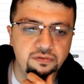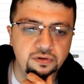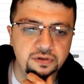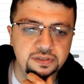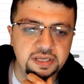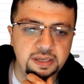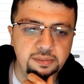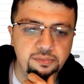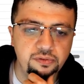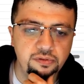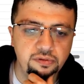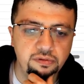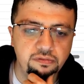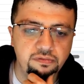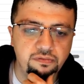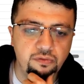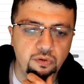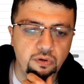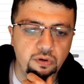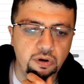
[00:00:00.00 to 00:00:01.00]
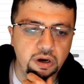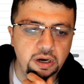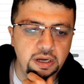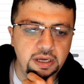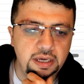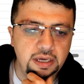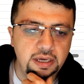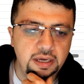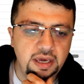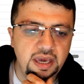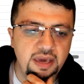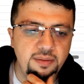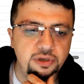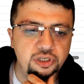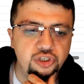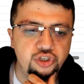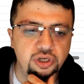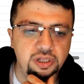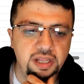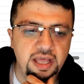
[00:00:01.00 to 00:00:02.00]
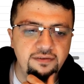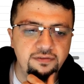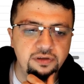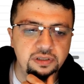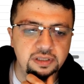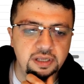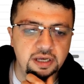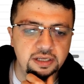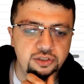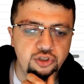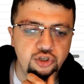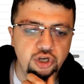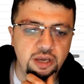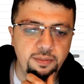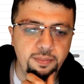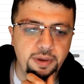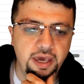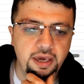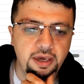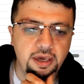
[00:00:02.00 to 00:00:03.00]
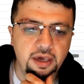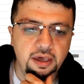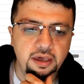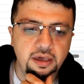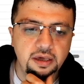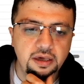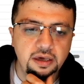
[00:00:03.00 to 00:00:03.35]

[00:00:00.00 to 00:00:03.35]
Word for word: For example, for image eleven dot J P E G,